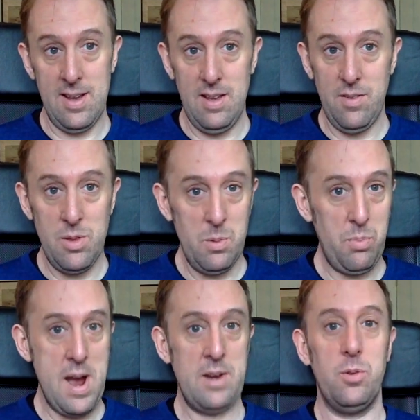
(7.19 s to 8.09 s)
give you the
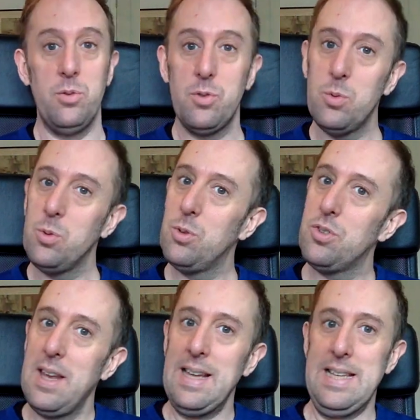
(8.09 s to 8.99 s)
practical
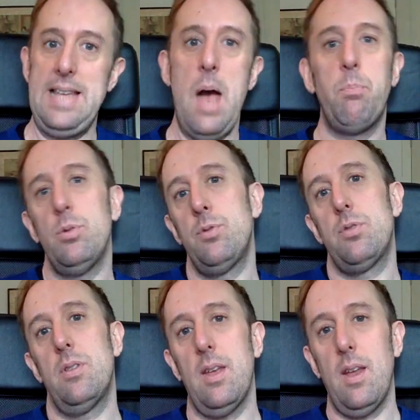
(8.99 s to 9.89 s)
tools and
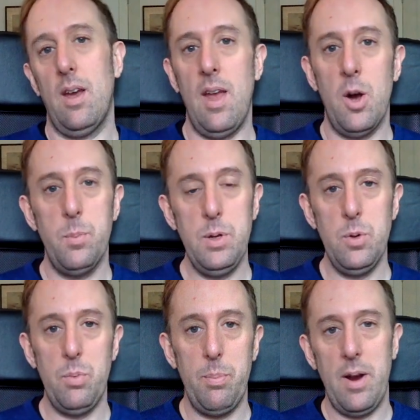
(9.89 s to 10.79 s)
examples that are going to help
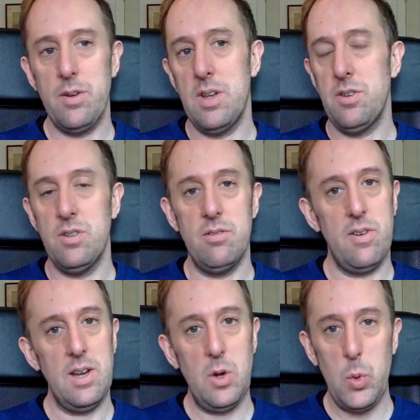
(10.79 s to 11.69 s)
you prepare sessions
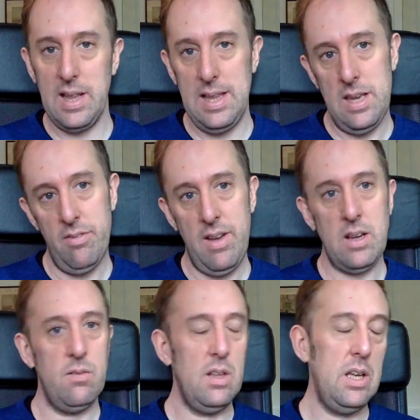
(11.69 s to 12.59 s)
very quickly and
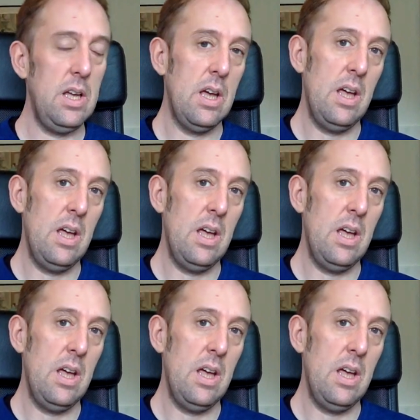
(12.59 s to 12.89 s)
effectively